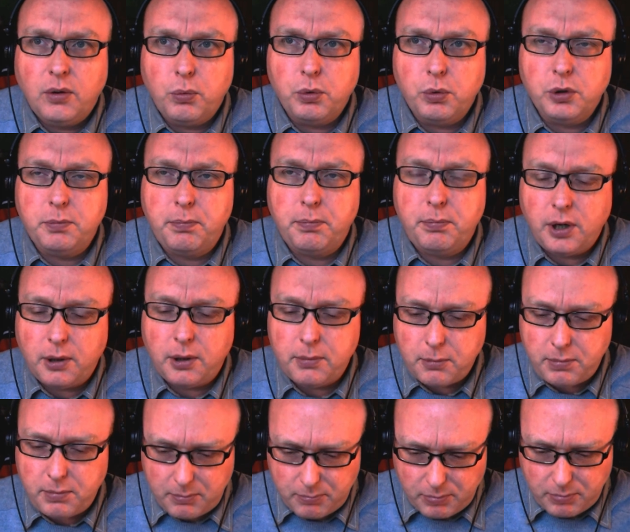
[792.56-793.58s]
would
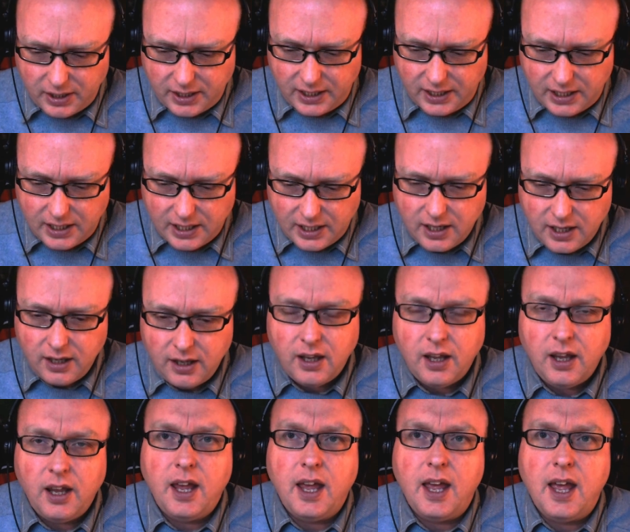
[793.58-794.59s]
probably be
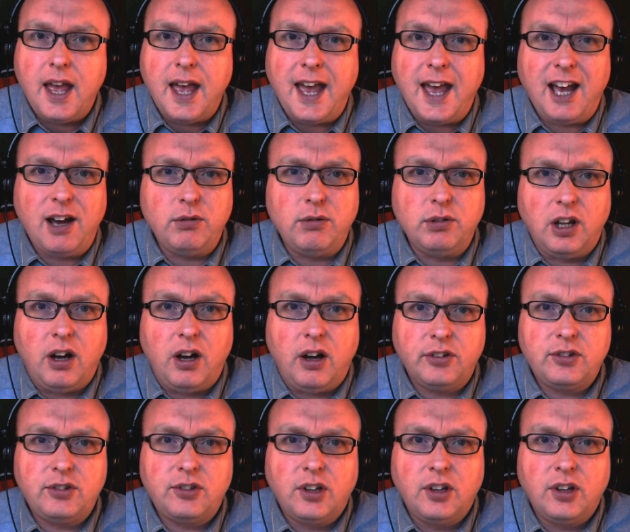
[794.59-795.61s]

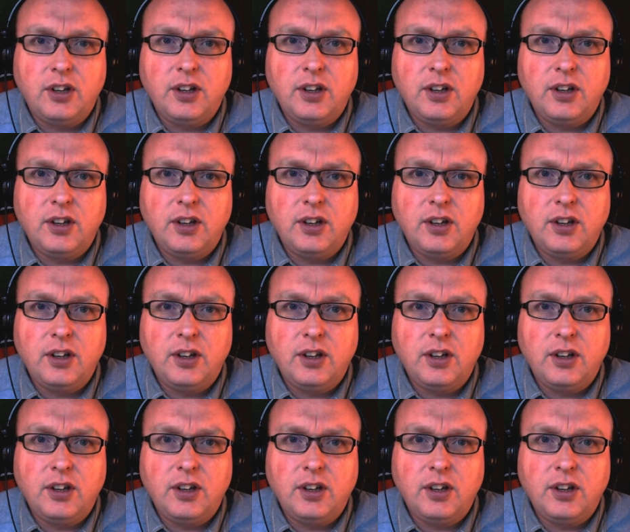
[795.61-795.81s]
Outlast.